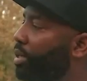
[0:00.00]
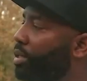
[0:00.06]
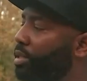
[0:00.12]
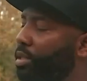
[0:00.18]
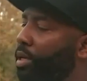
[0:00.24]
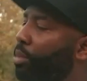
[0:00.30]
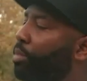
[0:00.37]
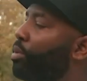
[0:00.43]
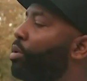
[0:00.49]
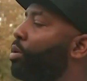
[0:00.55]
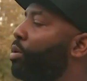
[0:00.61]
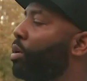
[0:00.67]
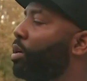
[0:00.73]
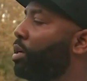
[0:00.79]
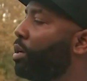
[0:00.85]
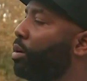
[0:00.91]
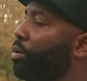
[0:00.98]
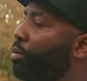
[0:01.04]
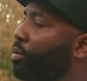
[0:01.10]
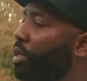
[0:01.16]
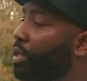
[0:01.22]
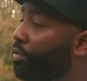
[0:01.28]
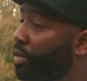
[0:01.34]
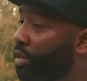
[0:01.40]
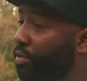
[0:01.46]
it's something going on.
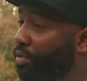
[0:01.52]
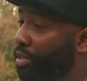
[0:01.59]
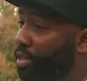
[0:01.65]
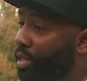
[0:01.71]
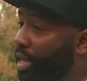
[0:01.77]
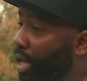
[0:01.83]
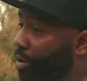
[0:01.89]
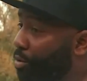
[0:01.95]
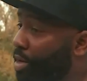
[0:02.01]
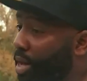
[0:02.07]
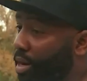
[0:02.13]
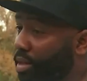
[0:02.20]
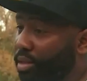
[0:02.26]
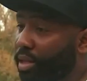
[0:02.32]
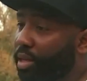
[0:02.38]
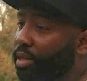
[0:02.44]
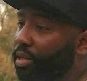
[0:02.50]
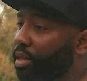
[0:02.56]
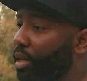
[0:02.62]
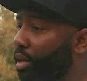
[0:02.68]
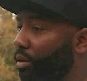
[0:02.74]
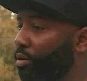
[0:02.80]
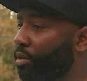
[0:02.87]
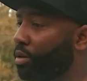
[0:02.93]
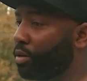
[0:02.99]
Even if it's not, you got to think
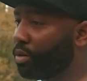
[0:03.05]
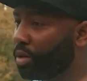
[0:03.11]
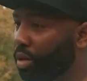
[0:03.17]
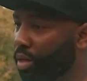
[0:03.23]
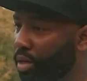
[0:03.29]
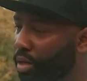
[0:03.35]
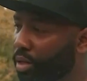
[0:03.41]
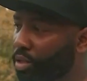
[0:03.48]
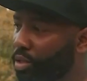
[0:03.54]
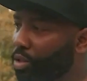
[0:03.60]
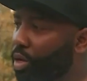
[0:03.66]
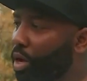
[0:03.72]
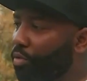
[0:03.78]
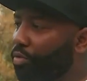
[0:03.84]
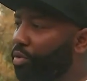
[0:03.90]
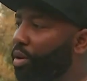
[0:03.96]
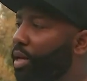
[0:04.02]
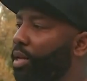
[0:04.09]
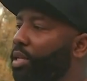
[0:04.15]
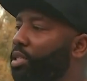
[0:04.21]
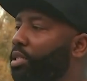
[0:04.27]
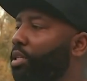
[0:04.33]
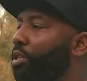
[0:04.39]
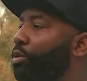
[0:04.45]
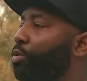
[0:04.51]
that, you know? So I feel like they
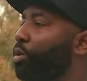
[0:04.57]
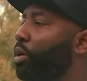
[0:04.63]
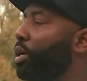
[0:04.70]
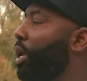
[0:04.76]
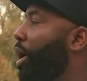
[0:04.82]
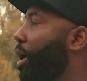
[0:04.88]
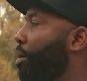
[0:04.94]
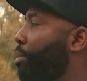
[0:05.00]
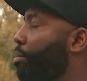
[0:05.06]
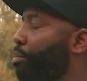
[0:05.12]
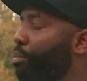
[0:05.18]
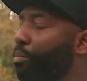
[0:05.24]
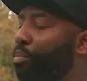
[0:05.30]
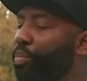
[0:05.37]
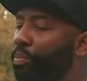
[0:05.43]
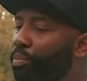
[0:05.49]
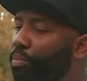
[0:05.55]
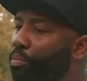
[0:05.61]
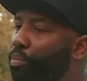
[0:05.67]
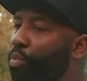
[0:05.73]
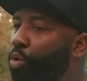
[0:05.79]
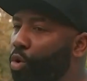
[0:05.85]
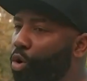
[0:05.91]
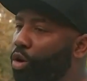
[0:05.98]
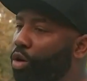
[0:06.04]
should do a lot
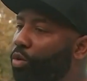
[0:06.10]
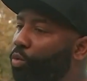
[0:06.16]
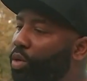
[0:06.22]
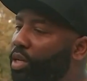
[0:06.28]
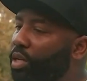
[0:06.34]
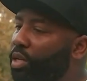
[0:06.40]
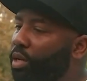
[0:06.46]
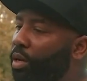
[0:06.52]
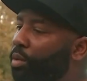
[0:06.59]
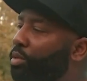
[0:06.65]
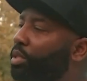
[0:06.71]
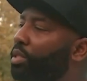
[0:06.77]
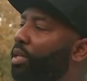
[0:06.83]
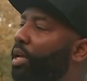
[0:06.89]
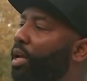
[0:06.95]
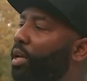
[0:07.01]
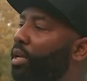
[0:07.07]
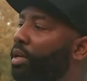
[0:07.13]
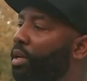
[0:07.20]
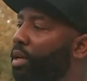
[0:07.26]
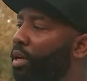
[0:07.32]
more when it comes to that.